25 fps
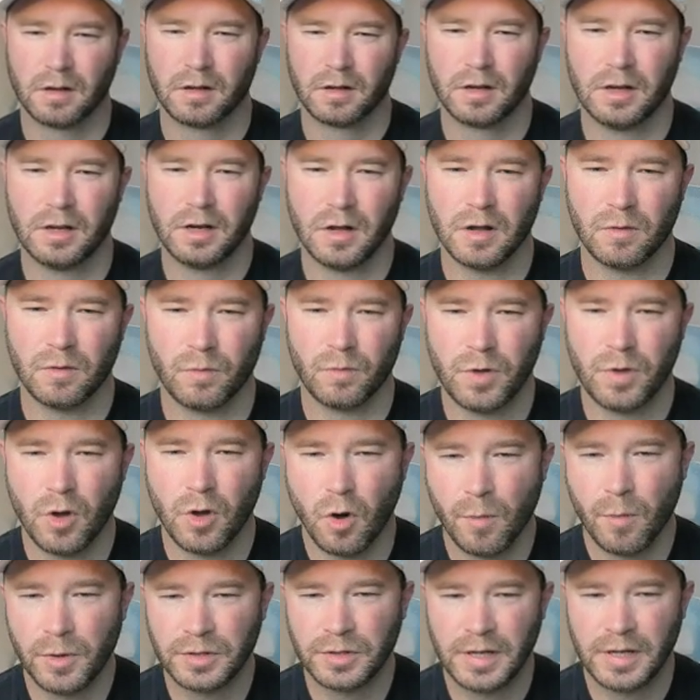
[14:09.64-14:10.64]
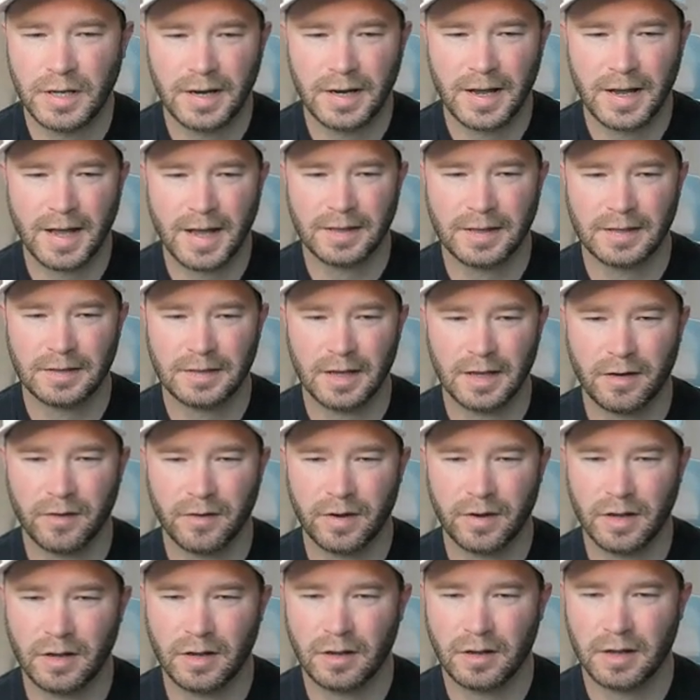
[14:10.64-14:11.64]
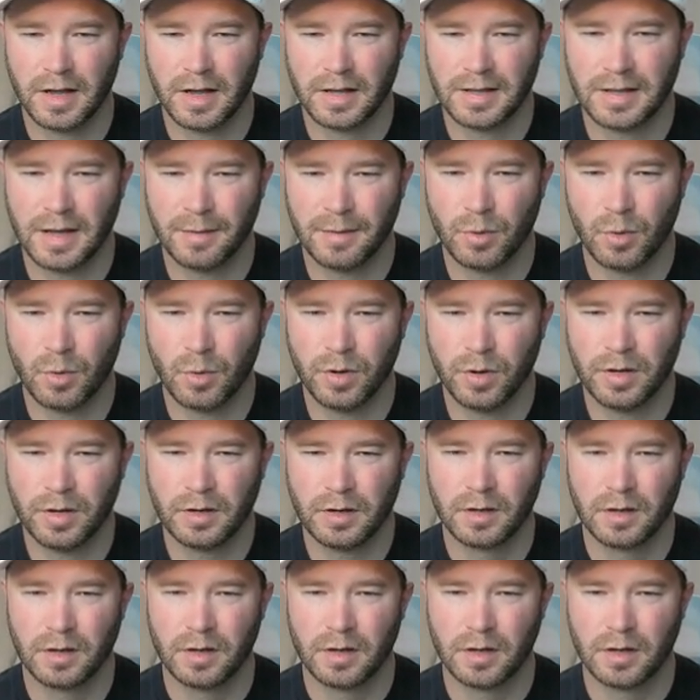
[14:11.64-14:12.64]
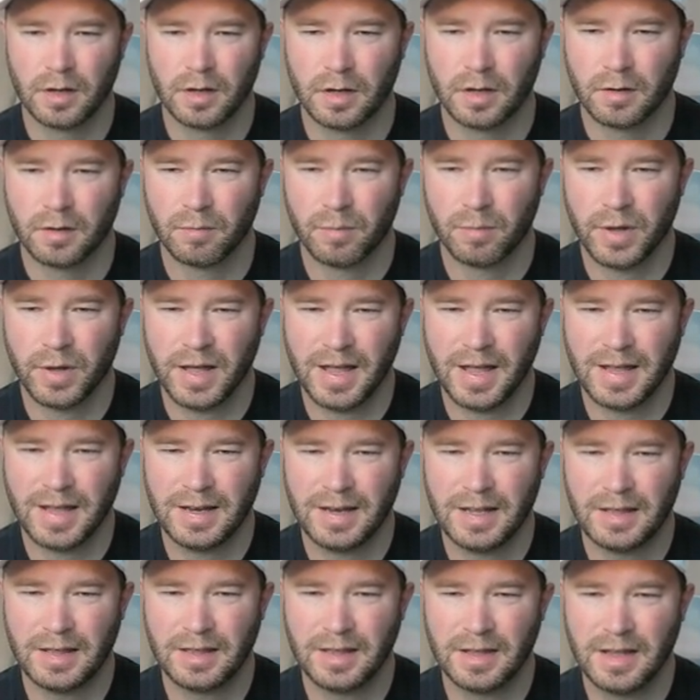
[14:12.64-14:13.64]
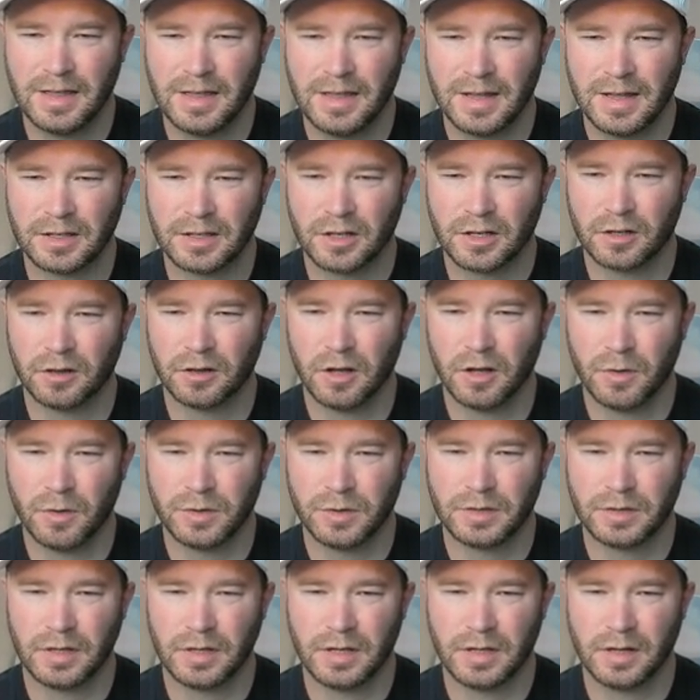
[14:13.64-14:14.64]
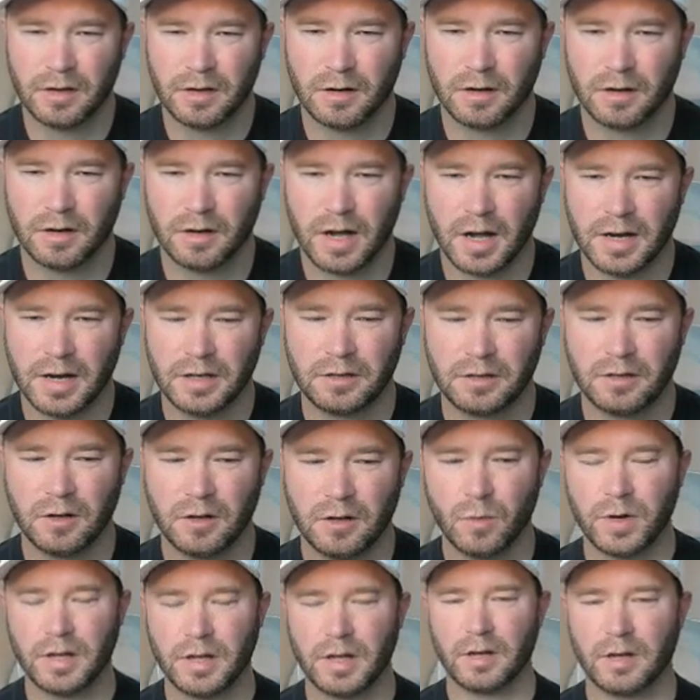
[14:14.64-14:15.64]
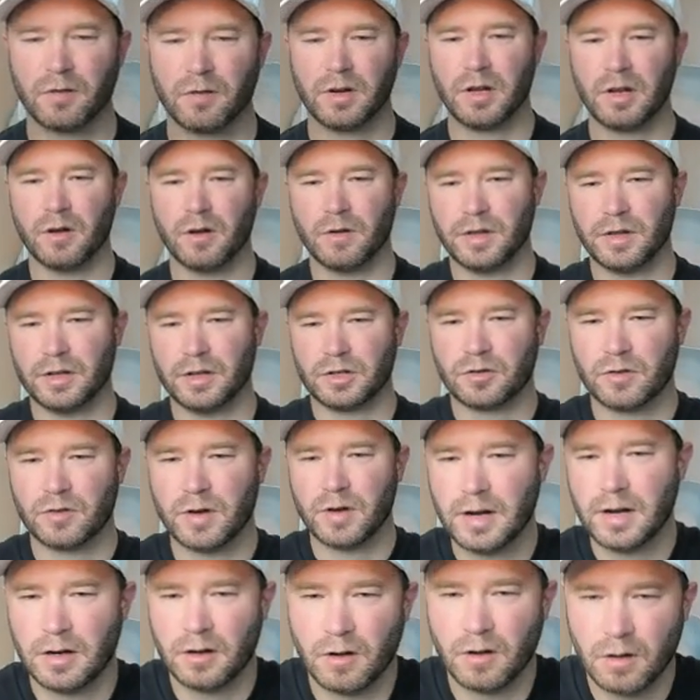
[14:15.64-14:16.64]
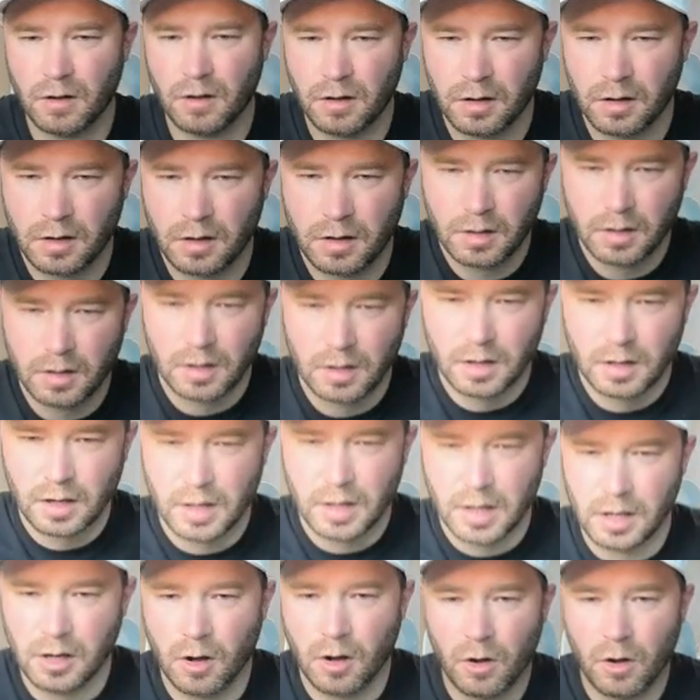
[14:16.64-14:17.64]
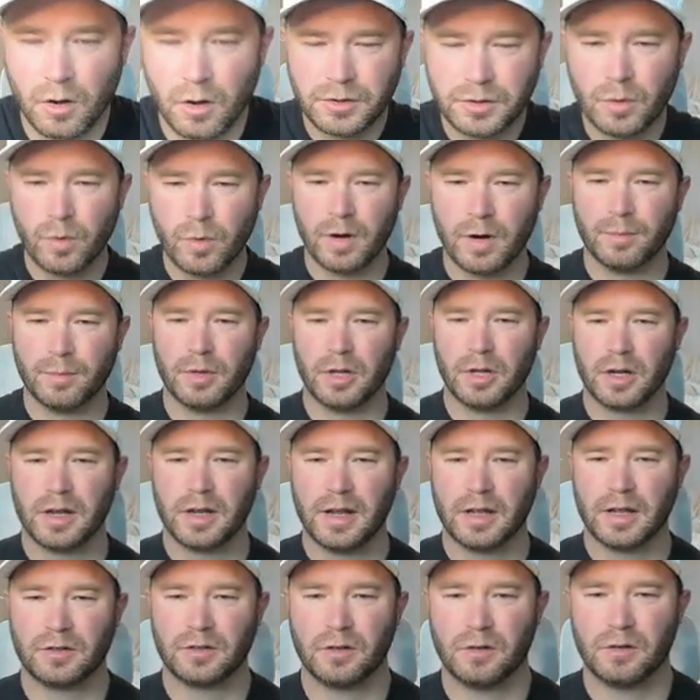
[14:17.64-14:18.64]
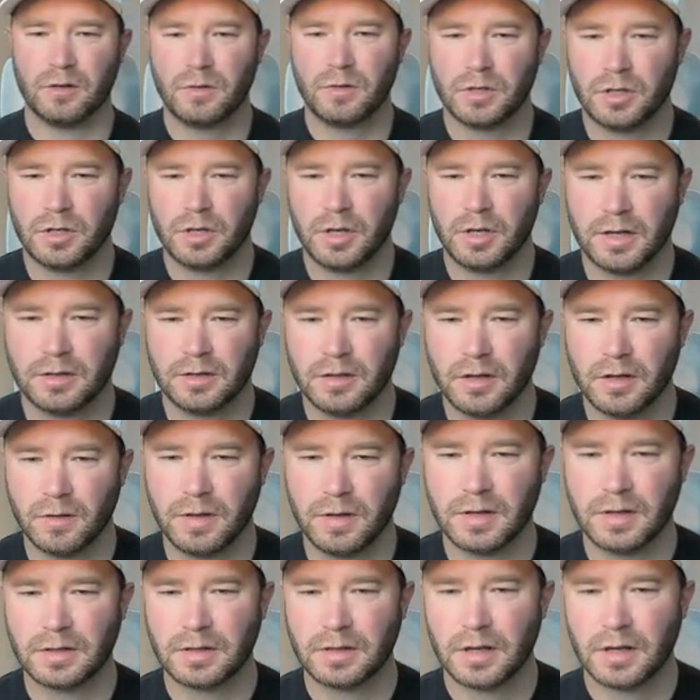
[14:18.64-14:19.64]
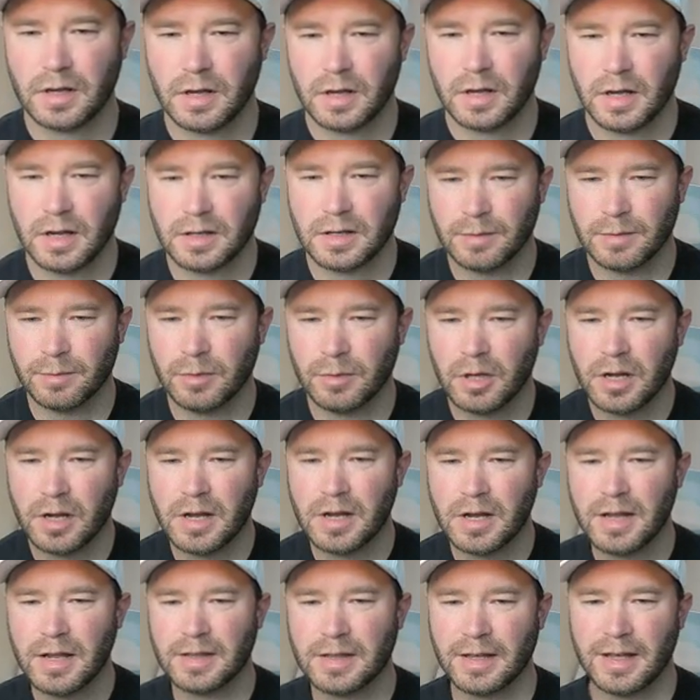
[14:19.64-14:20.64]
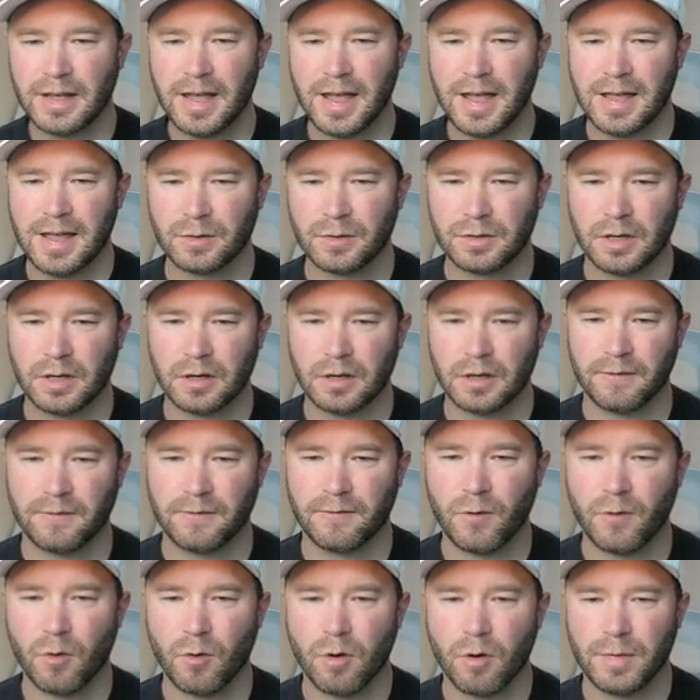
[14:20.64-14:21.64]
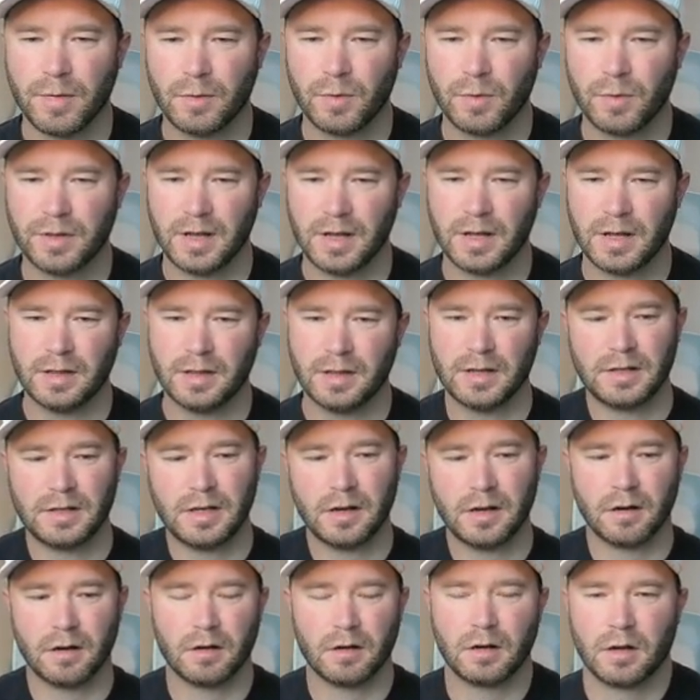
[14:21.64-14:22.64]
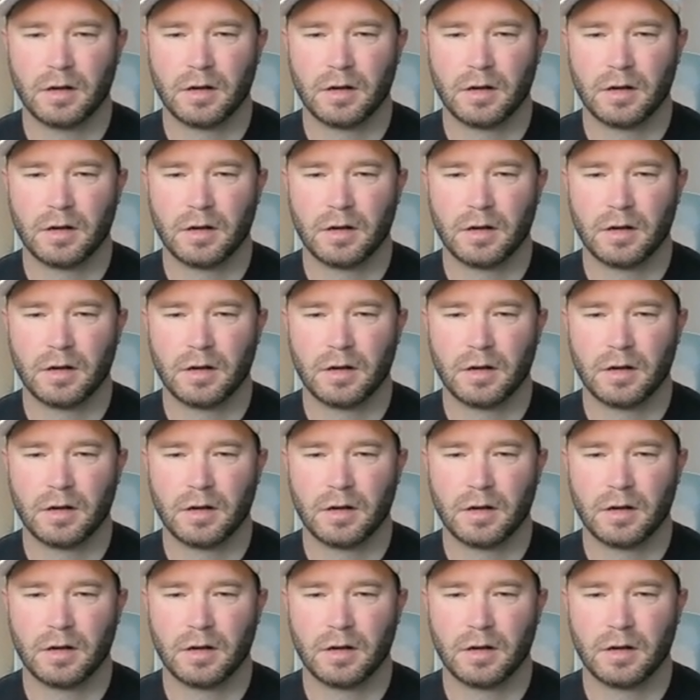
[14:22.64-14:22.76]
You know, we almost hit it at this area at that point, but anything that's close to here, I just don't want to get greedy on this trade at all. And also what I'm looking at too, just so you guys know this, is I'm looking at the candles that are forming within this here.